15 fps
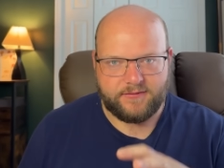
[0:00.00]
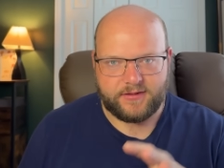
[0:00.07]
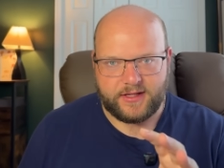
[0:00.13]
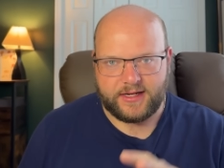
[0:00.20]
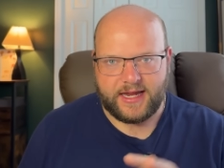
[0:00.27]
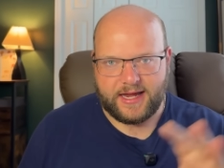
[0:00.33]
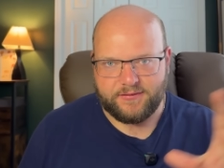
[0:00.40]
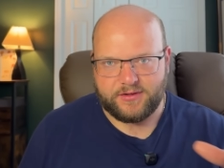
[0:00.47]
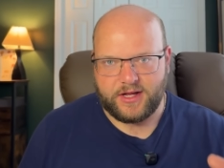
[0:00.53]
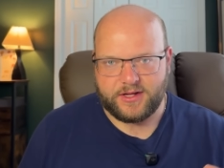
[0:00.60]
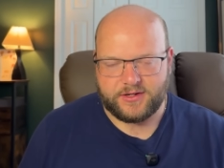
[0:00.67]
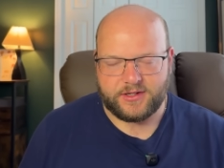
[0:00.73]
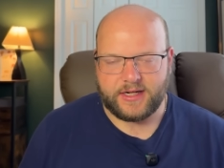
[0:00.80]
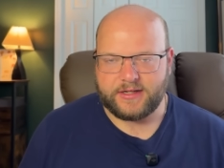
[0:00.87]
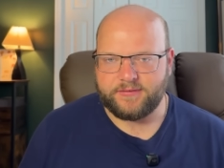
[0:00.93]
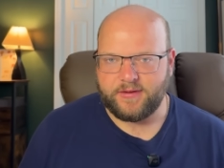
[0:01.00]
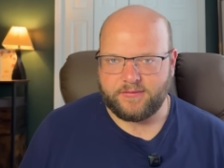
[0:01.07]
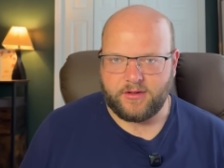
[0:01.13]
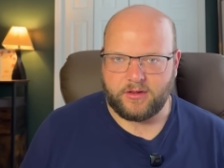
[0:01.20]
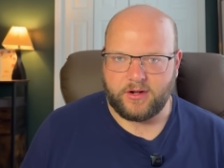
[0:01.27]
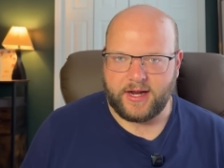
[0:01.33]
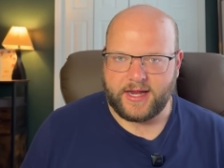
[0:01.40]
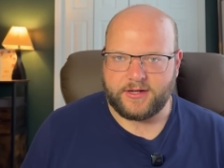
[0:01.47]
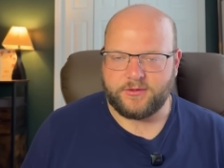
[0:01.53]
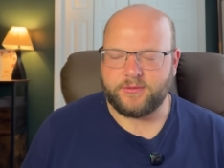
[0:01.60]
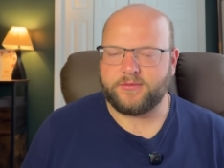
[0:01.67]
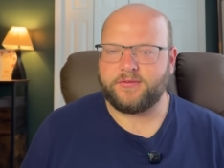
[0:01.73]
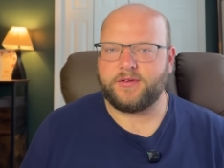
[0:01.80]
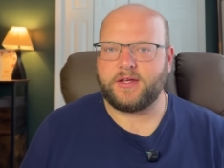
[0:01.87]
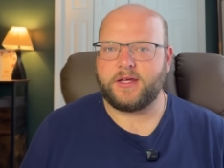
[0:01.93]
and then have a $195 annual
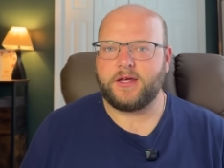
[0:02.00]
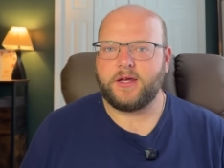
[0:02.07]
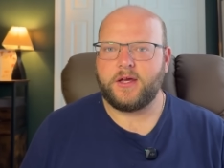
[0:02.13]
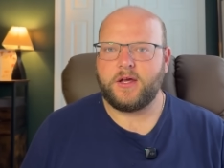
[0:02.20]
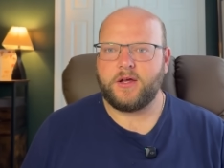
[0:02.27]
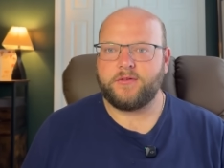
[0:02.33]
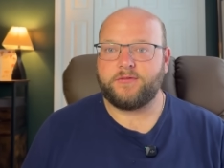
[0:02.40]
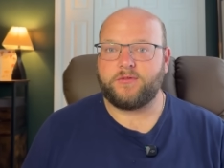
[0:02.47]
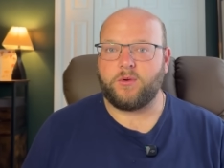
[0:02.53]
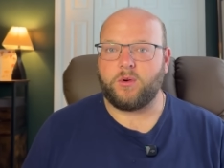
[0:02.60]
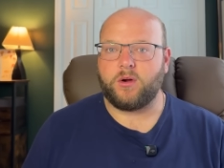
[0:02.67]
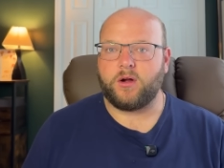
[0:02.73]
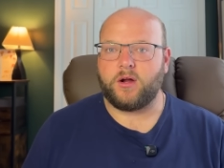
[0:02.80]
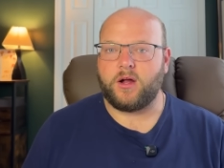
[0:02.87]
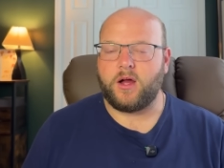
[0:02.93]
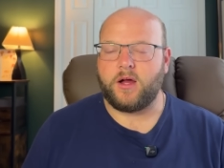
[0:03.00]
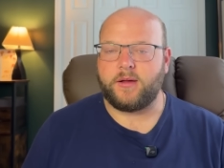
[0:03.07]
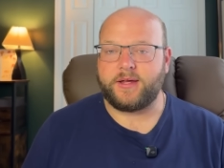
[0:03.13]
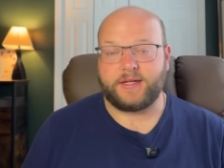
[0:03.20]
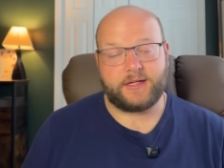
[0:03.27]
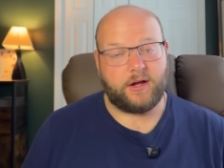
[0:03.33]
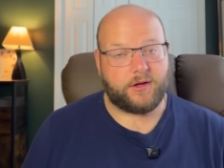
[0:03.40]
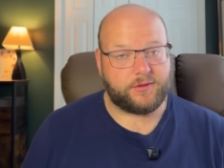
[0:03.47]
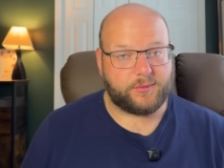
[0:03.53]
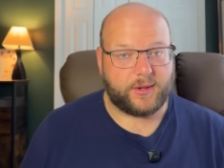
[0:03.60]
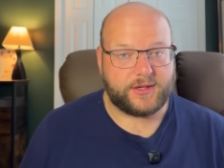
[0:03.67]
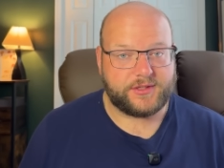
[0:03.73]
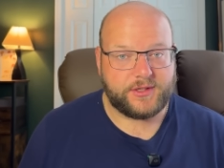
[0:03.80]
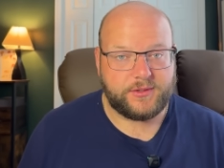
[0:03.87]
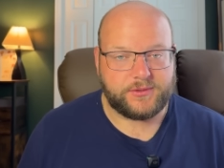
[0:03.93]
fee for any
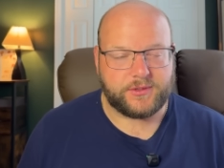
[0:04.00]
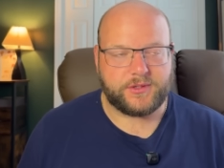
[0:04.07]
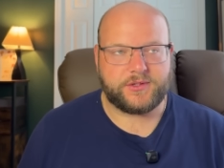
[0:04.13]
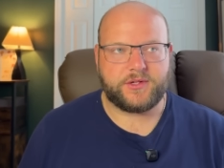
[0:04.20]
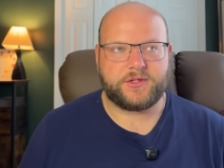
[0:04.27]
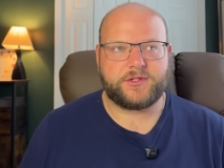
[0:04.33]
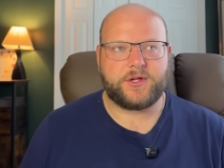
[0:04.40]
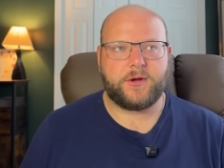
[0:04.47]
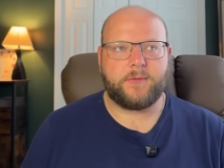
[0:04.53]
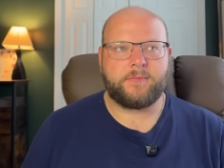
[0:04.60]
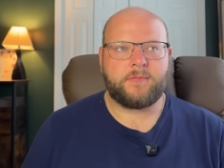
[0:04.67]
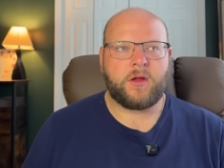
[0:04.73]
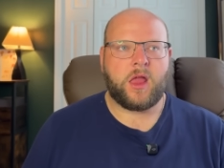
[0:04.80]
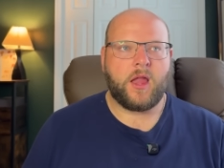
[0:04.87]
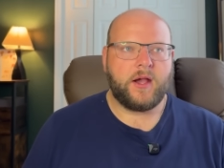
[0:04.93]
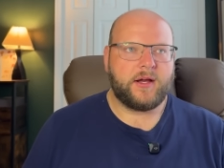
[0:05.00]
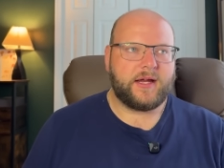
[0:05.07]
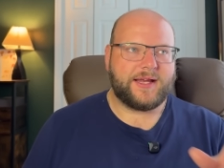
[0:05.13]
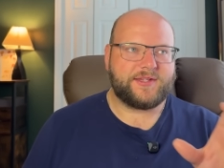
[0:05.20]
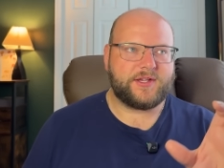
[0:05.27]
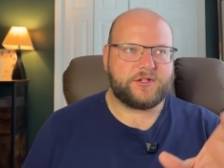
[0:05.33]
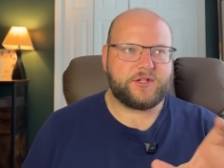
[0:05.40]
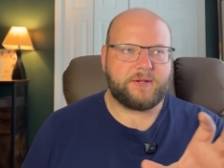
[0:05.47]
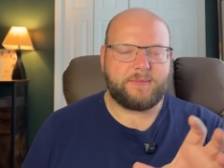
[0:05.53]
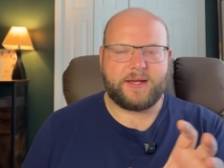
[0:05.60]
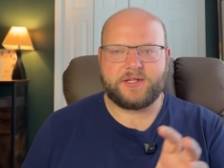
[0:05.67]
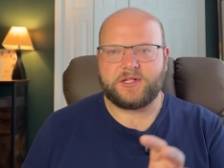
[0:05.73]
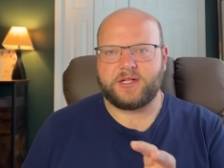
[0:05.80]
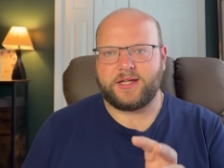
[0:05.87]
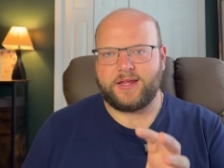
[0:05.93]
authorized users. And so essentially,
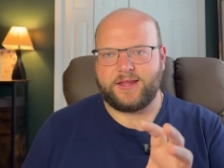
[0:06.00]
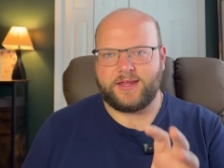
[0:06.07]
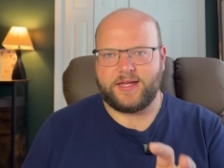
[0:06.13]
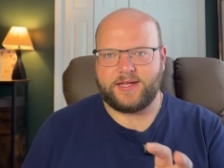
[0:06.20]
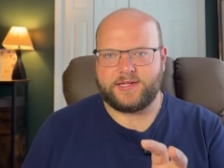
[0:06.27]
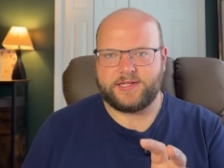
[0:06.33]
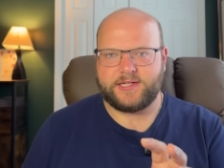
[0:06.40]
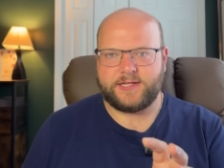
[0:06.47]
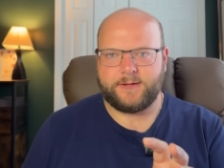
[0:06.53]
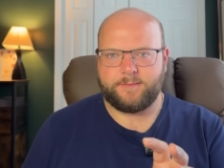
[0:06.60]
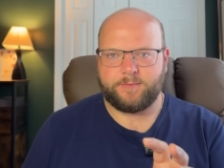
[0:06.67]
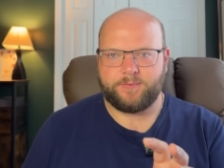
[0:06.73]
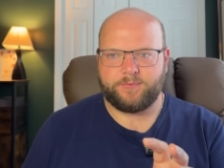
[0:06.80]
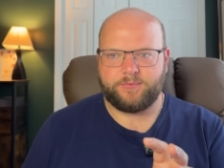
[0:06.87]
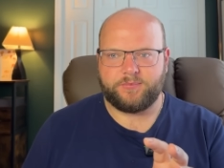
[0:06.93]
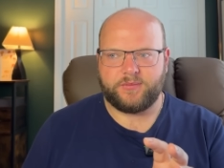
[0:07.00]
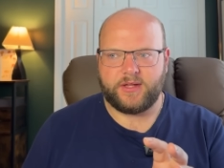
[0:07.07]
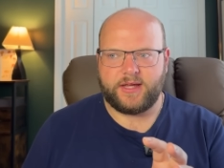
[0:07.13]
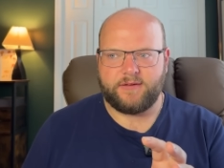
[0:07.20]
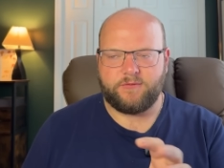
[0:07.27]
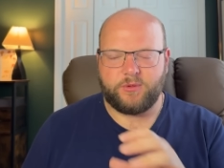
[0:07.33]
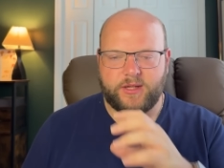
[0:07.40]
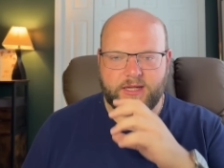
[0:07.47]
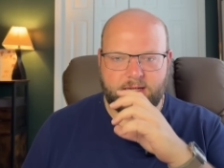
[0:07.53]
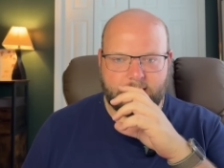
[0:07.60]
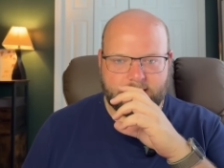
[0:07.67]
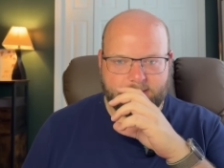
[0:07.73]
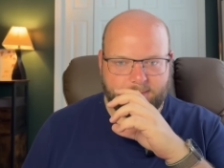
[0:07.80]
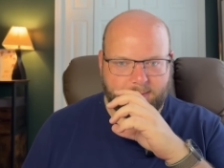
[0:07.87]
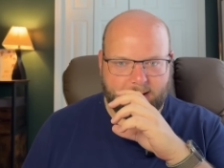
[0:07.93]
basically this, if we can
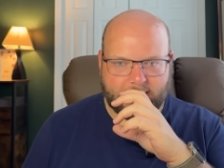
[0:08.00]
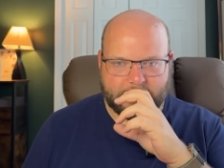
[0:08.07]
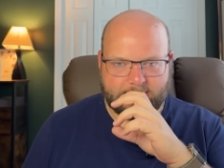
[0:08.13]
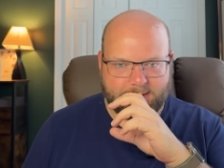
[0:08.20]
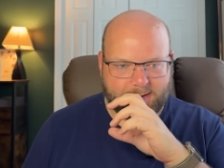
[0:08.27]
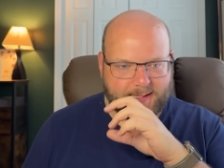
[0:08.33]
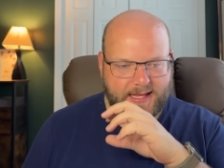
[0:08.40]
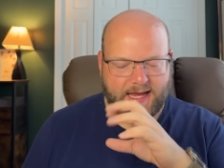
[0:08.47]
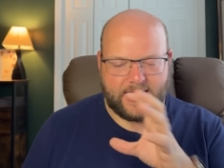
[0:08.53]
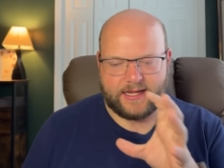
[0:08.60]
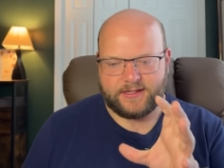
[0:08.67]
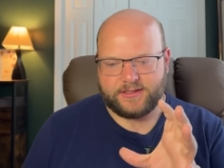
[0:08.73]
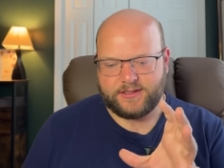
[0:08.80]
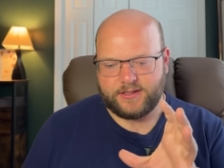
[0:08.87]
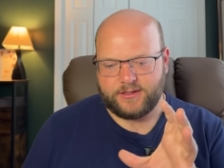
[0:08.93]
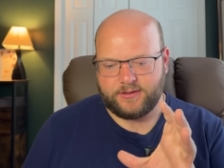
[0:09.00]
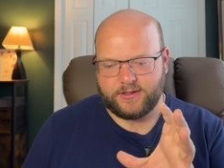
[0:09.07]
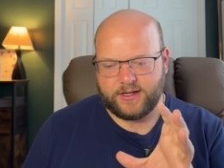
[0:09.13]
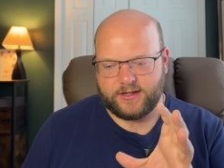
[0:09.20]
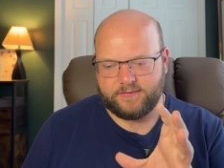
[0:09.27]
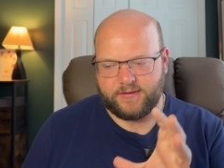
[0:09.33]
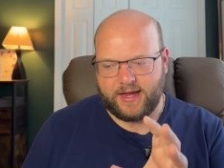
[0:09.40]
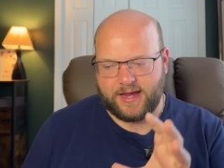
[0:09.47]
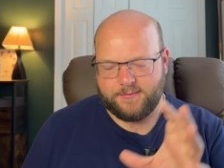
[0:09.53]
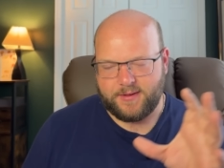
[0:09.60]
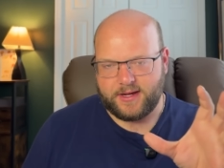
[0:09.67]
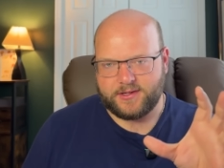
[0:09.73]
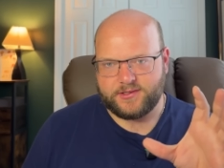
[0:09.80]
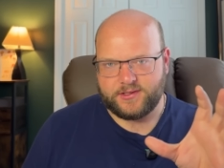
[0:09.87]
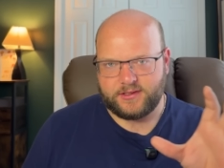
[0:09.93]
expect that, kind of
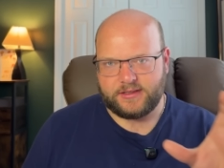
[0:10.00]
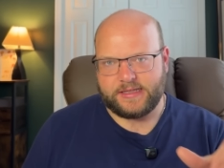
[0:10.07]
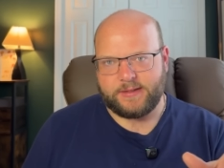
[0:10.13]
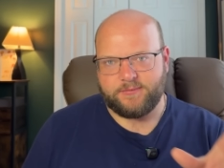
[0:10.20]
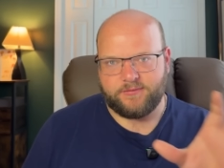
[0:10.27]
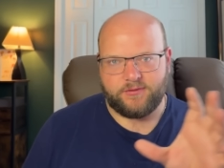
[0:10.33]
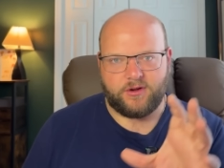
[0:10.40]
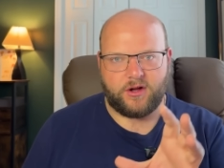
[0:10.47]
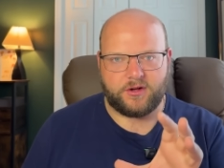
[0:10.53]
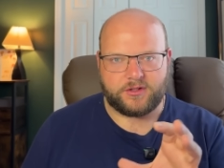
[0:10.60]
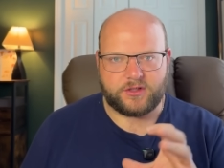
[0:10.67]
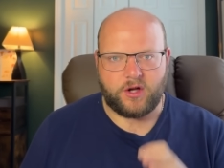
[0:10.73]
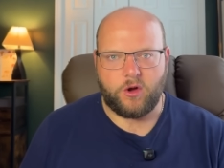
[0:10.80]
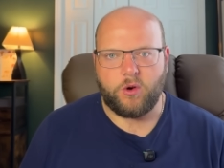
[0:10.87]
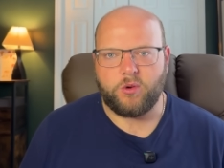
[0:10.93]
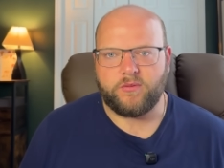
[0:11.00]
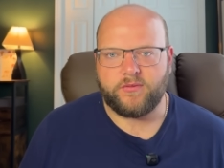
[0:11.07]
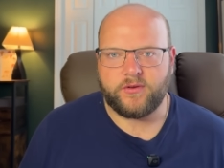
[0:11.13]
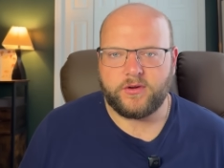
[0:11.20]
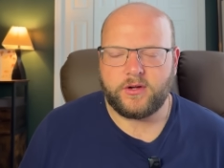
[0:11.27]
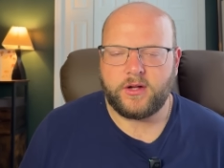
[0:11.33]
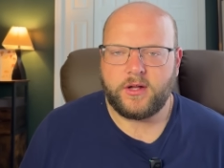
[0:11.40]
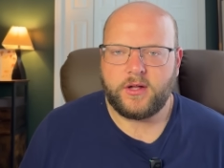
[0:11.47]
Amex leapfrogged over